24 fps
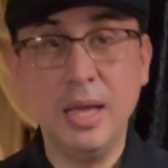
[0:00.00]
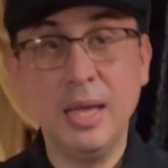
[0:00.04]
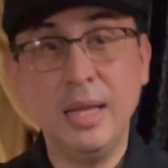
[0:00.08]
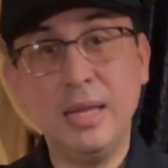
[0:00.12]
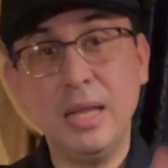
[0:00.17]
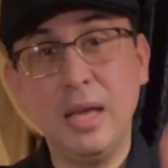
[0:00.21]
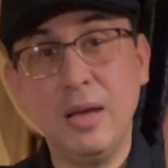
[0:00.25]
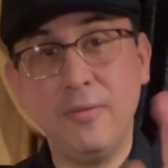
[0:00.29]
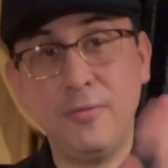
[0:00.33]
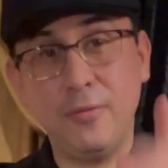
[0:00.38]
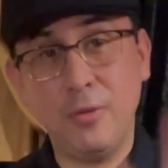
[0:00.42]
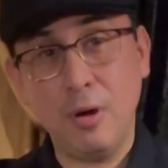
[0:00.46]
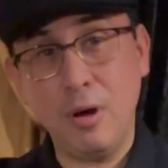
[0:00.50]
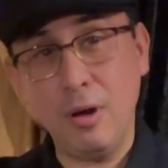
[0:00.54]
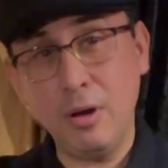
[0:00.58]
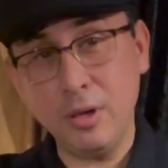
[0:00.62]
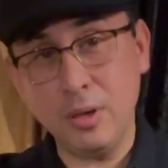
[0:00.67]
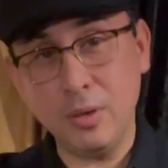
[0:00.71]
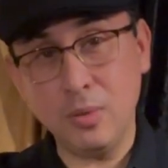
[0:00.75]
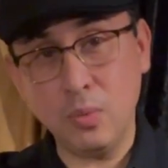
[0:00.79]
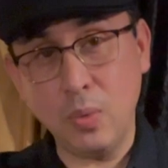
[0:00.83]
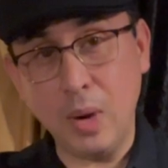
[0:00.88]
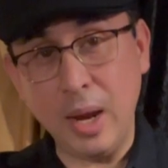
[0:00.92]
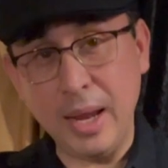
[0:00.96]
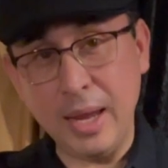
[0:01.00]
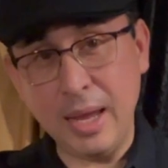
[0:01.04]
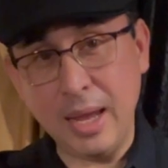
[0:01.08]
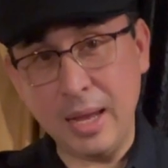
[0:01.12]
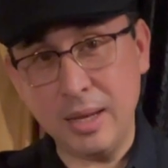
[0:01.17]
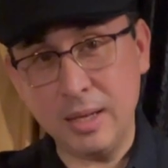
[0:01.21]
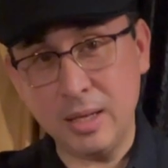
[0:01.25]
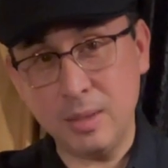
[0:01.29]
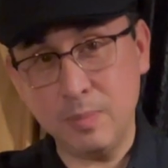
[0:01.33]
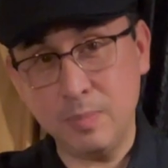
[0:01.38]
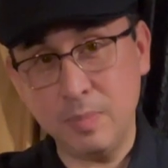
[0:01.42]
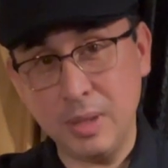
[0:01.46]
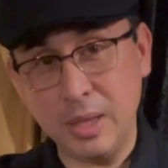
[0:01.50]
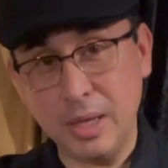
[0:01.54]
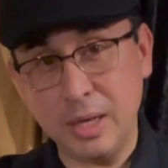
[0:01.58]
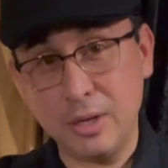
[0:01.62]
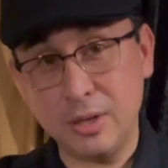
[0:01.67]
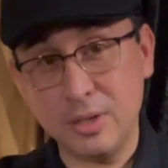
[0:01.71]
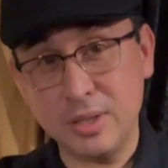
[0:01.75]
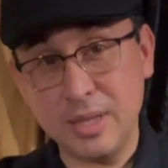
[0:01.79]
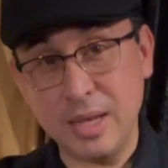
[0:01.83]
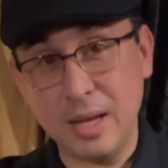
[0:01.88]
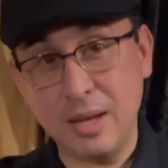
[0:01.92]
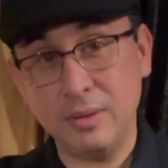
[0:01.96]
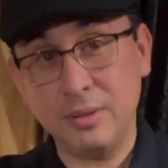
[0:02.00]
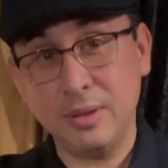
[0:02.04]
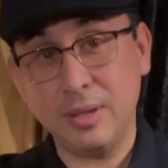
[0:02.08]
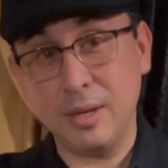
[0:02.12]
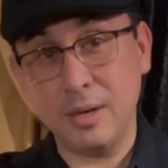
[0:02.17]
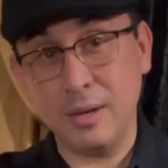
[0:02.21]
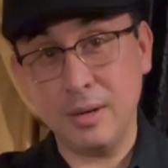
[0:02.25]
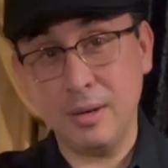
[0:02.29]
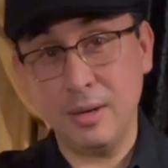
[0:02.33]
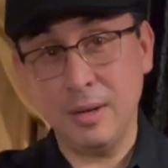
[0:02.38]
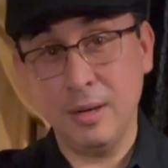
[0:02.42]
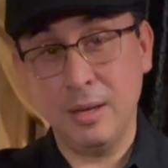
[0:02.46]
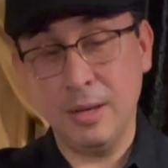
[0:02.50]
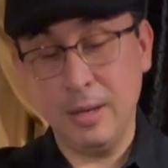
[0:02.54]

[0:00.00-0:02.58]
Now for all you right-handed players out there,